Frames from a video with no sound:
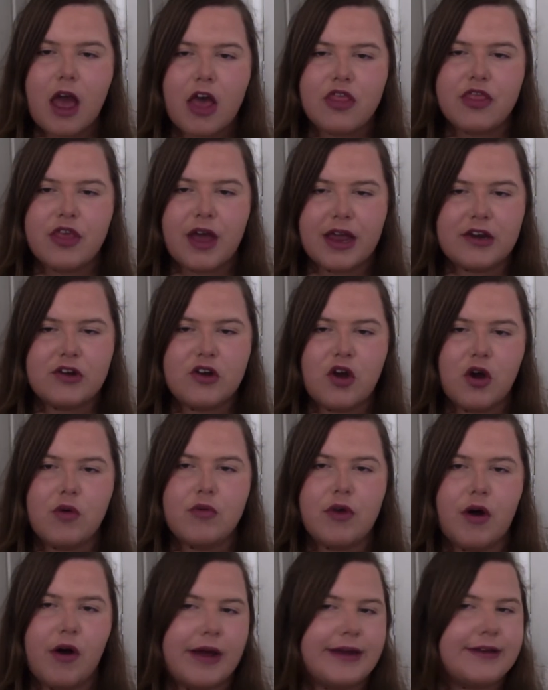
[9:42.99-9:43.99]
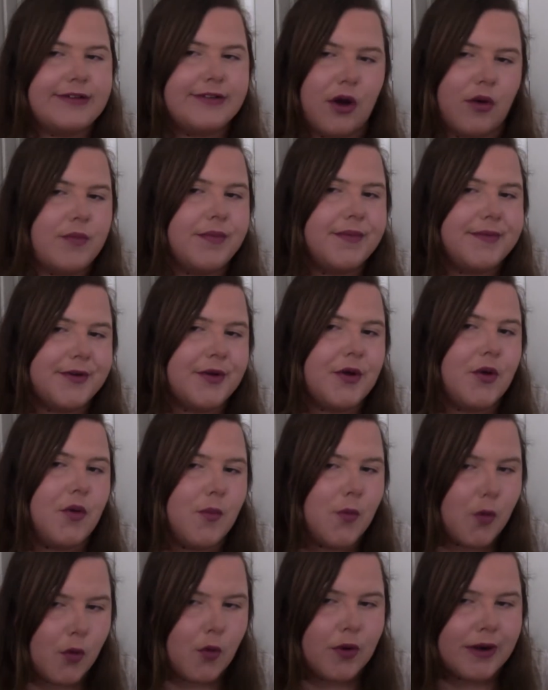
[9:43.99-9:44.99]
they know that I don't do
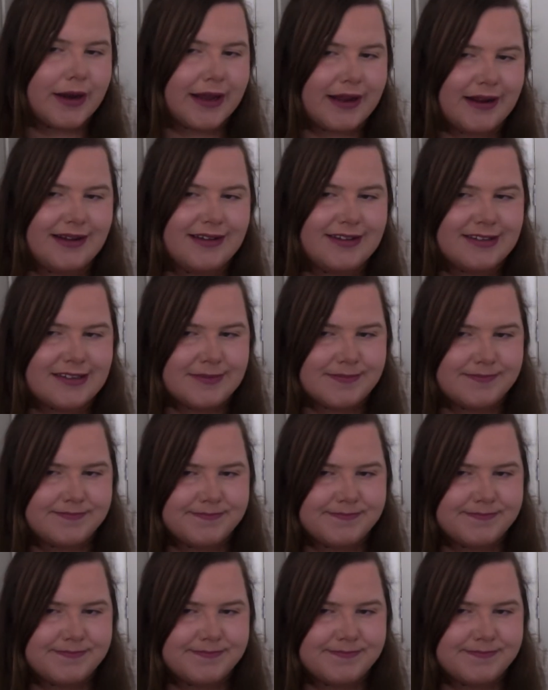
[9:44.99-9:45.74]
mornings.